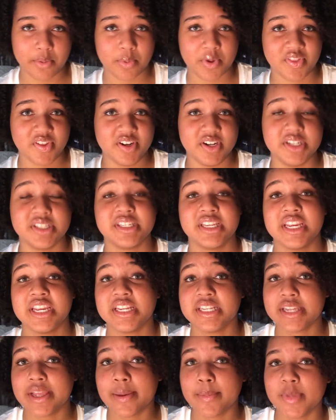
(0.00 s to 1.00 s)
whether it's
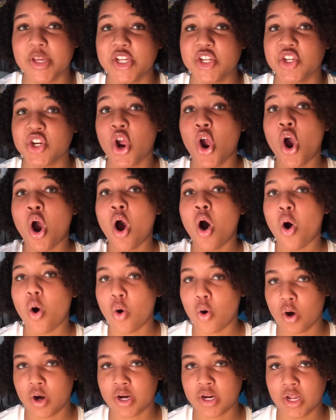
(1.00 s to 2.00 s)
heat damage
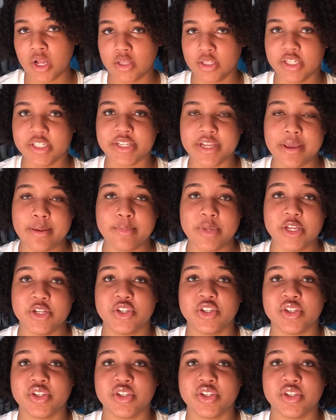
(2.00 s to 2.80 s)
or color damage.